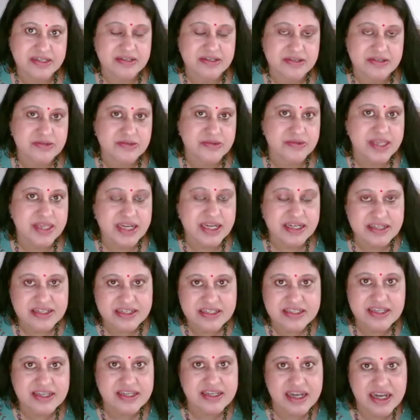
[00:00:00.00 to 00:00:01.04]
So that is
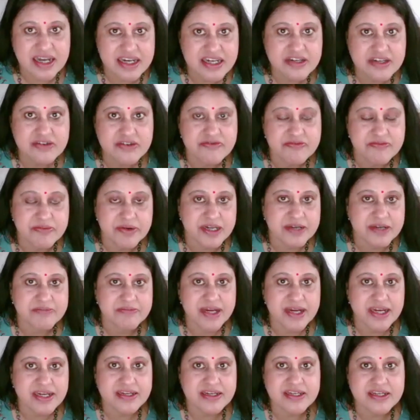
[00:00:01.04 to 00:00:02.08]
the kind of
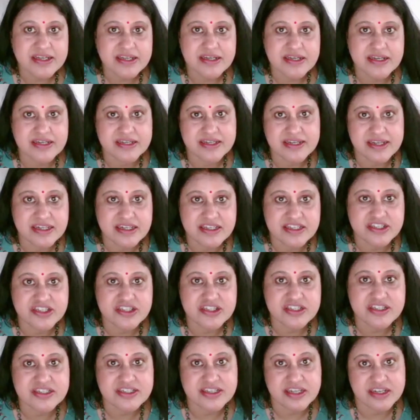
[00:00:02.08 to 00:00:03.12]
pragmatic
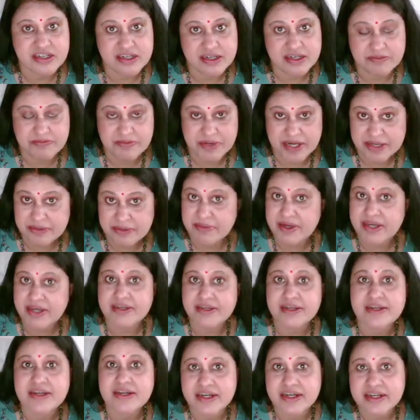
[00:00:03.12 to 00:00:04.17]
intelligence and
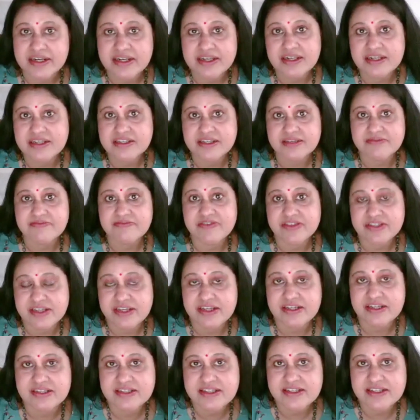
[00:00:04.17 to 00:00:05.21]
pragmatic idealism which
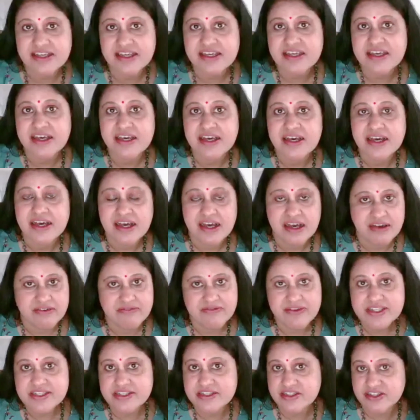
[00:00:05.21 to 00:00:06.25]
I see,
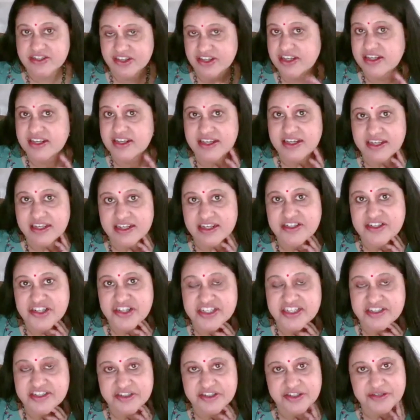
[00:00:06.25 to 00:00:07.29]
which really
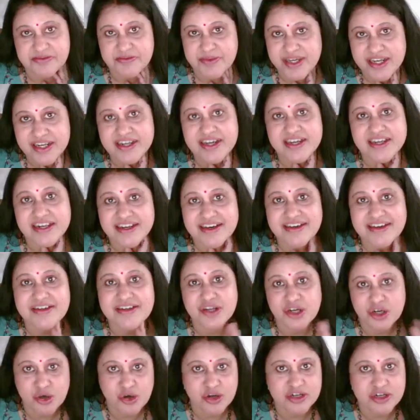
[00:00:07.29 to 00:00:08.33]
energizes me, and I learn a
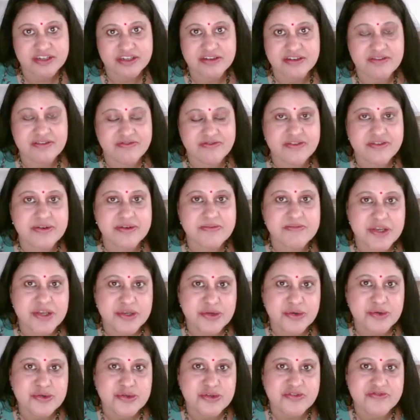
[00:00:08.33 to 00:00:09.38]
lot from the
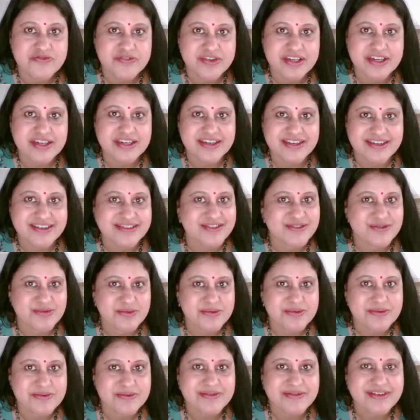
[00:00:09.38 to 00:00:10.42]
youth of India. So
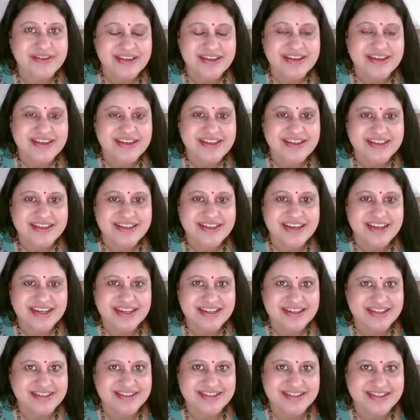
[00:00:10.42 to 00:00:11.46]
that
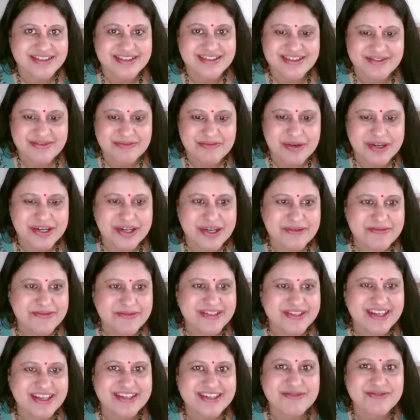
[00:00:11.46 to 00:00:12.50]
is
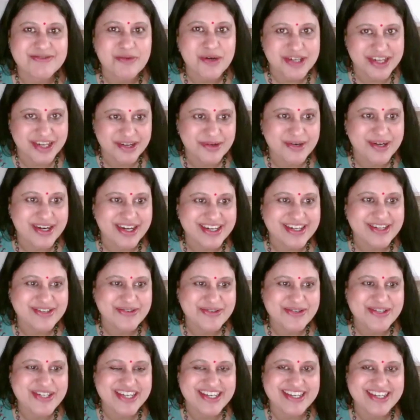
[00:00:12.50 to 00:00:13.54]
that's what I would like
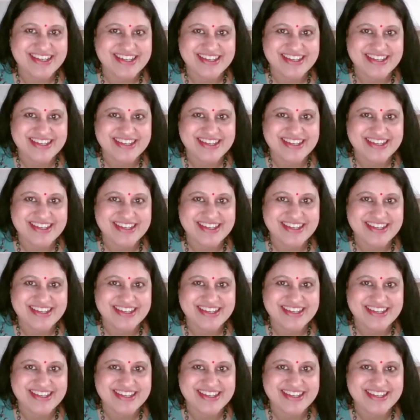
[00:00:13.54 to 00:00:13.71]
to share.